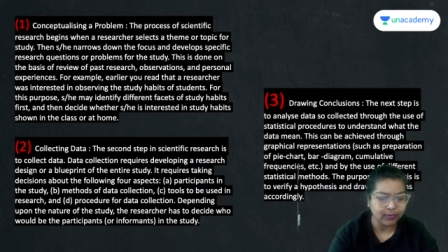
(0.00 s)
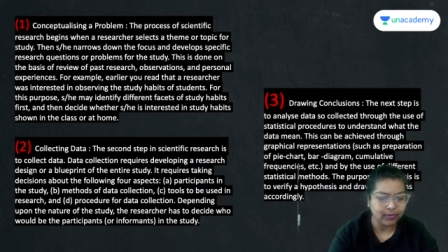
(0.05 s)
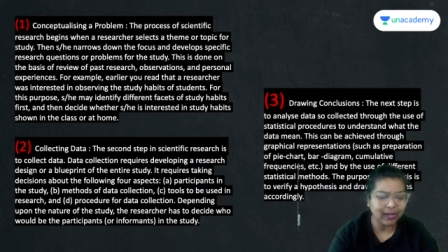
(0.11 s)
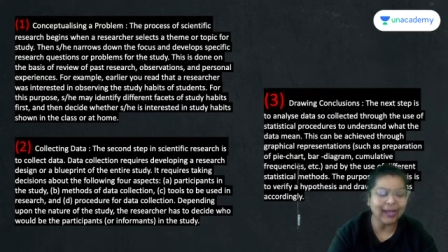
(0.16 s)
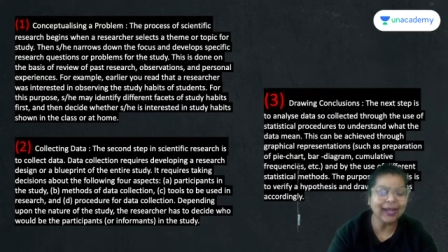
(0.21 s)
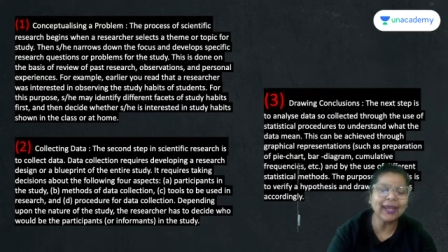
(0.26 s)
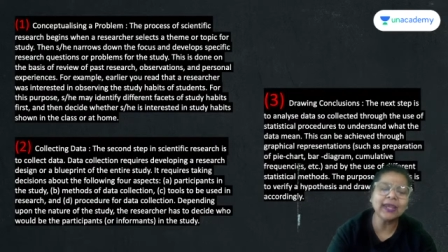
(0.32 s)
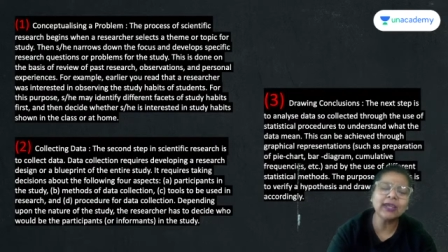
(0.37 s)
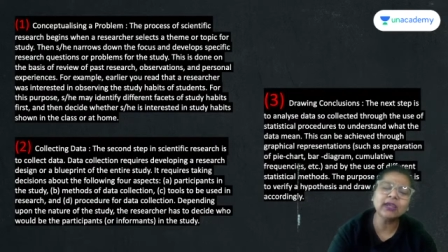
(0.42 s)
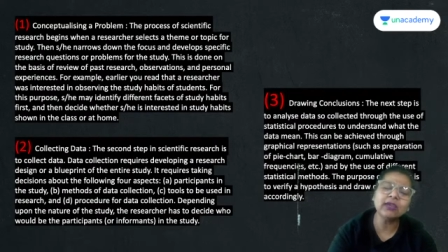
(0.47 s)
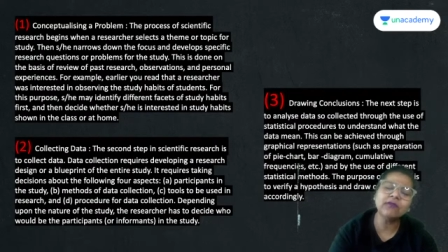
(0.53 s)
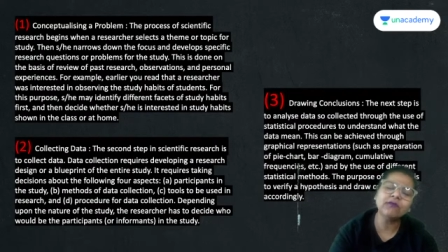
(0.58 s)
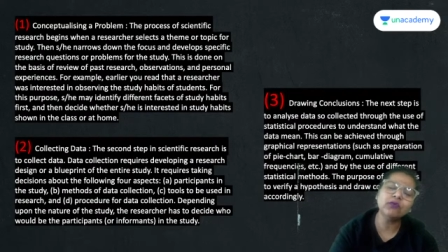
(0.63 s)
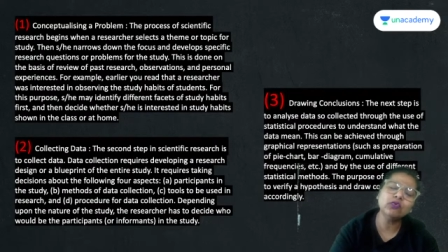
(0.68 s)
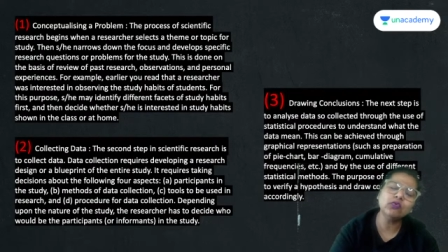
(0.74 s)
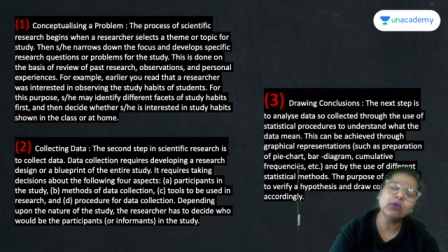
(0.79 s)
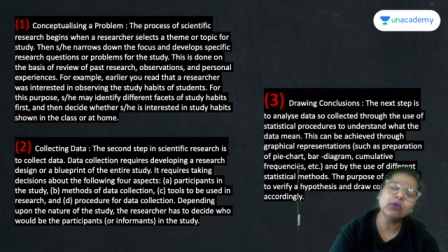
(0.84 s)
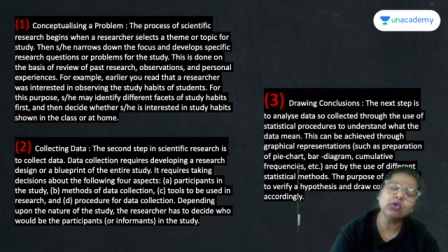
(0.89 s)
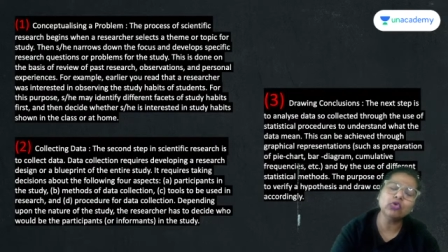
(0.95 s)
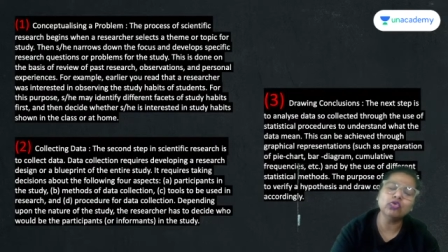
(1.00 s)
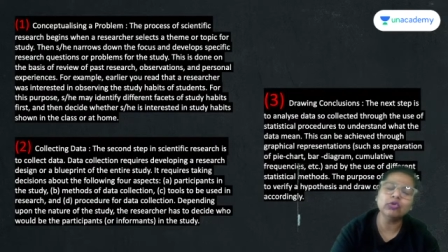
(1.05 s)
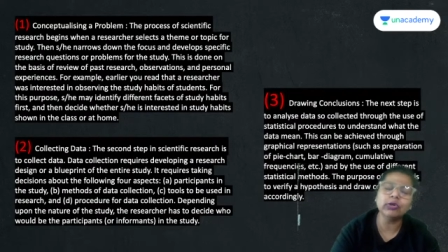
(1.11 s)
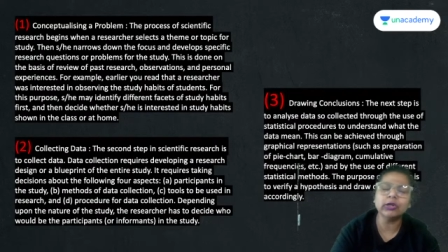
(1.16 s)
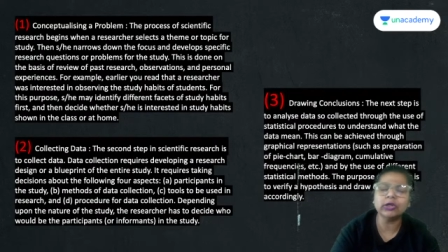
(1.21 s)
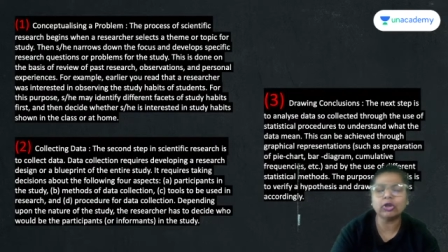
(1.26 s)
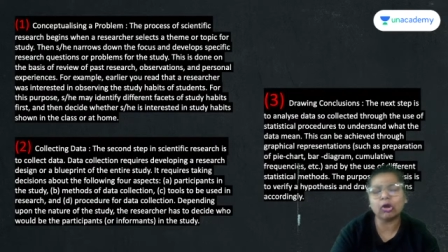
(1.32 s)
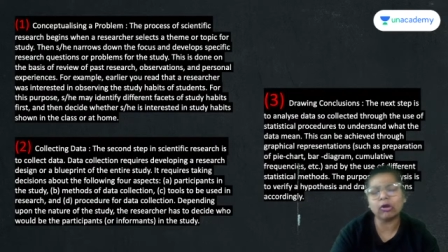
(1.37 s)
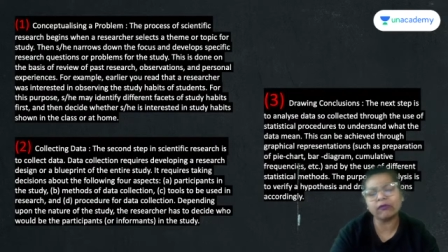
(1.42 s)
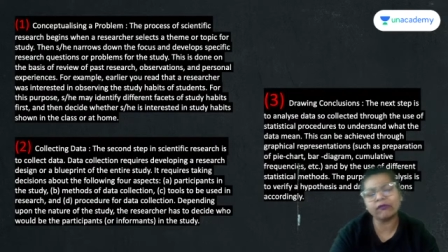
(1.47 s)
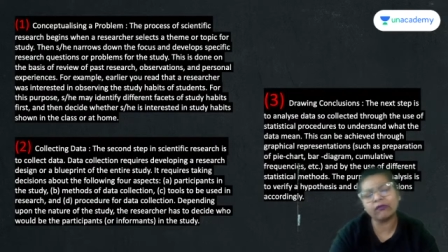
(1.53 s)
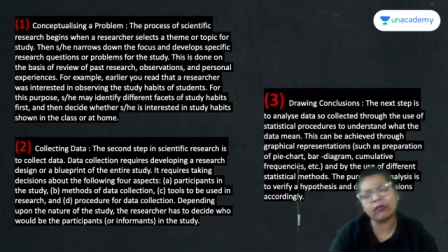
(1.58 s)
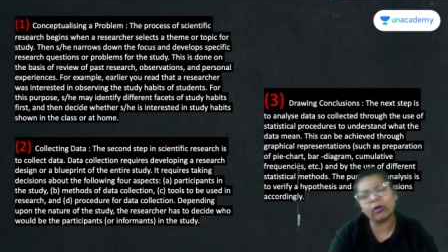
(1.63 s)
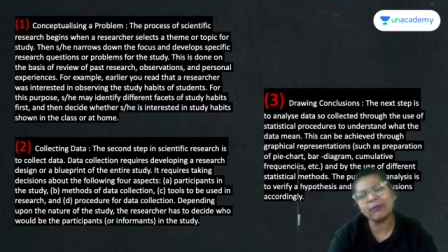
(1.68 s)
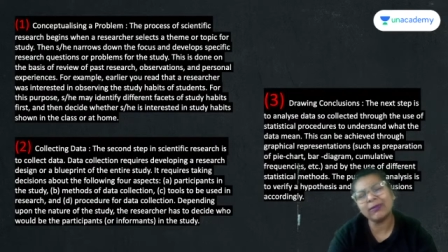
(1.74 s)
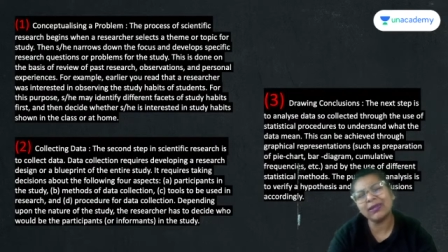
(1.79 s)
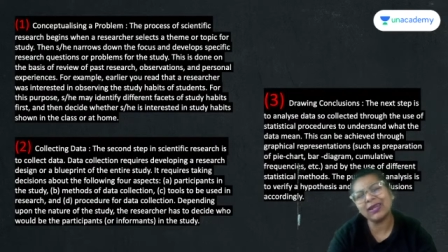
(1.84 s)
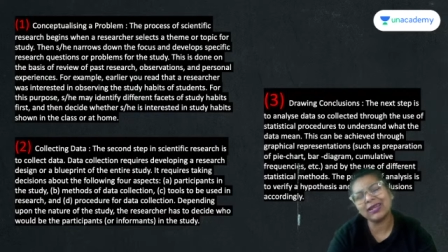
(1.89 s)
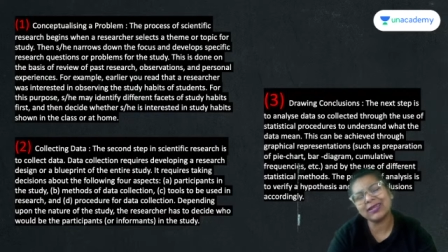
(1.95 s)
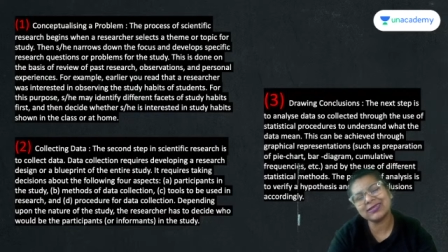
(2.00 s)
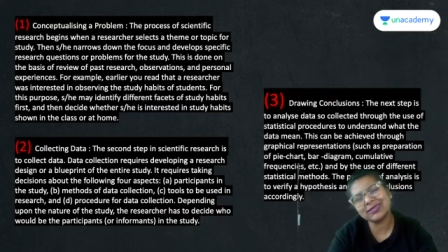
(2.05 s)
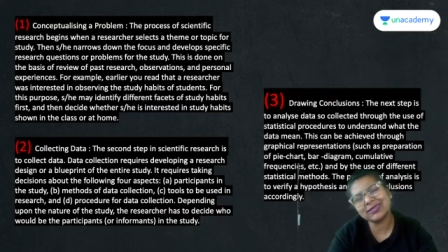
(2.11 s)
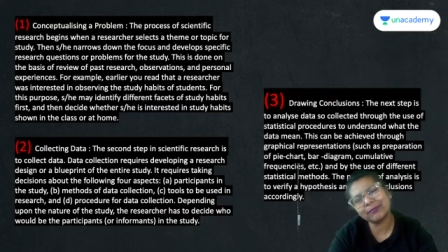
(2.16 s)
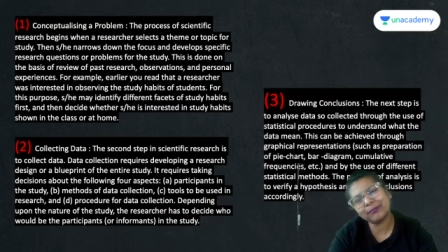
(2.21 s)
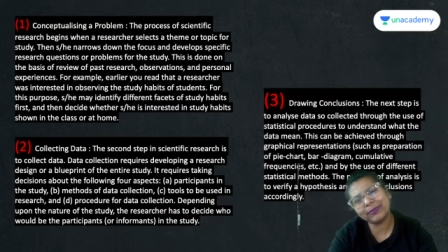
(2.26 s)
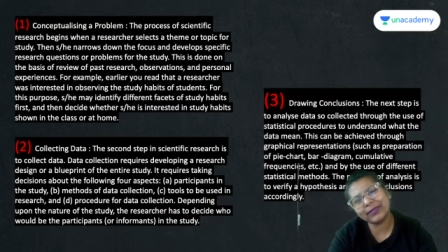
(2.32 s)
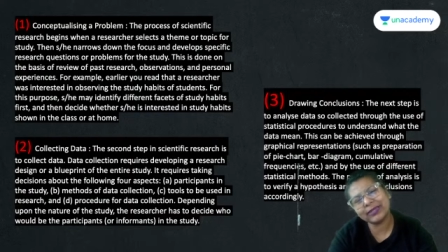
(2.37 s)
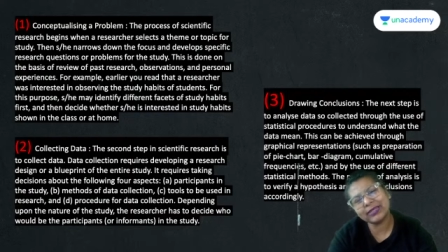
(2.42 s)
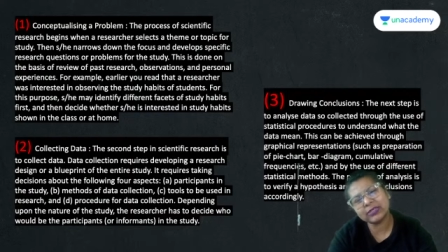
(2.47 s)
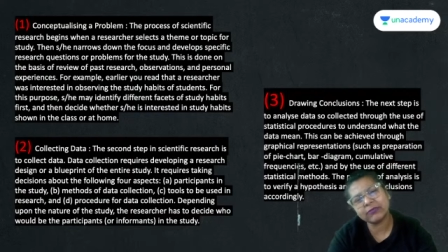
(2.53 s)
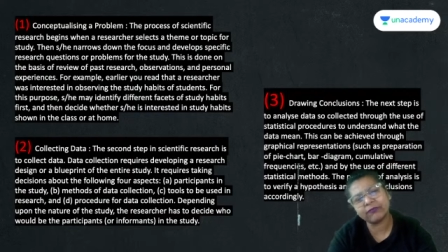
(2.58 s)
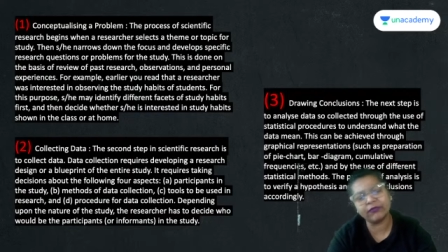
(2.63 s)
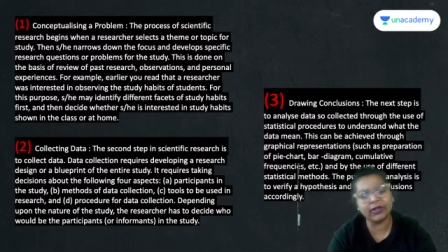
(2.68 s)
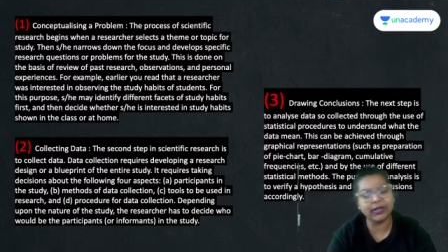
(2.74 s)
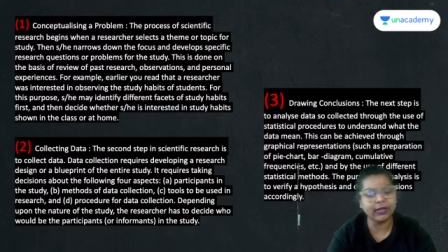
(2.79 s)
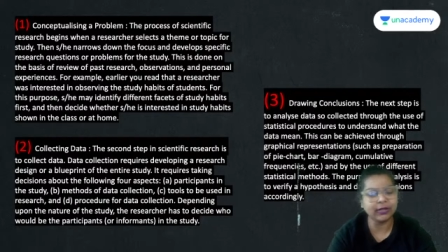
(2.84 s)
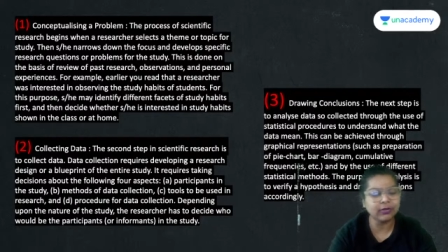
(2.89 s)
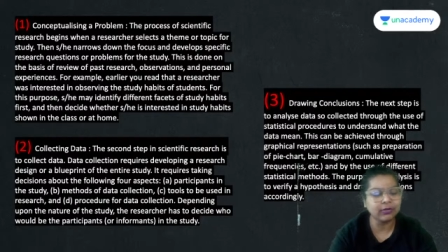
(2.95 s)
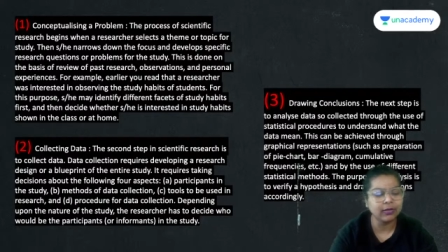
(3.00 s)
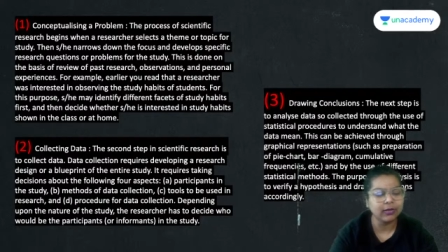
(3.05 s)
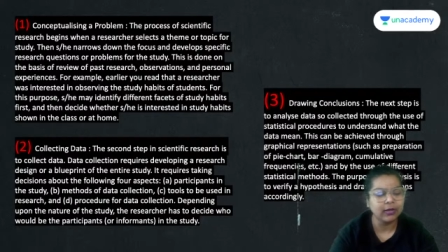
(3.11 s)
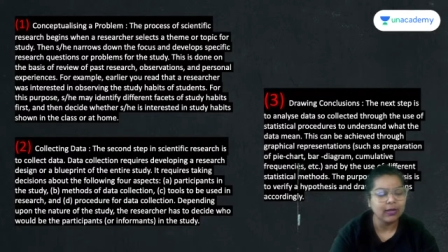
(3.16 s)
And I give you a Google Doc form and I say, please fill it.